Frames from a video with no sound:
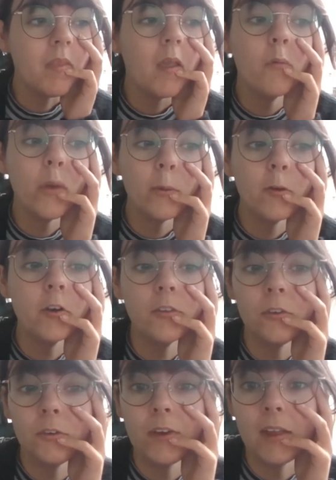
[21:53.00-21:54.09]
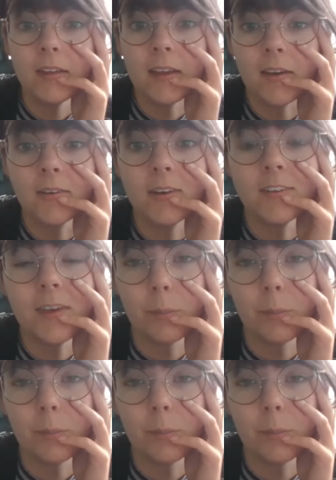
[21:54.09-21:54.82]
If I'm going to do that now, this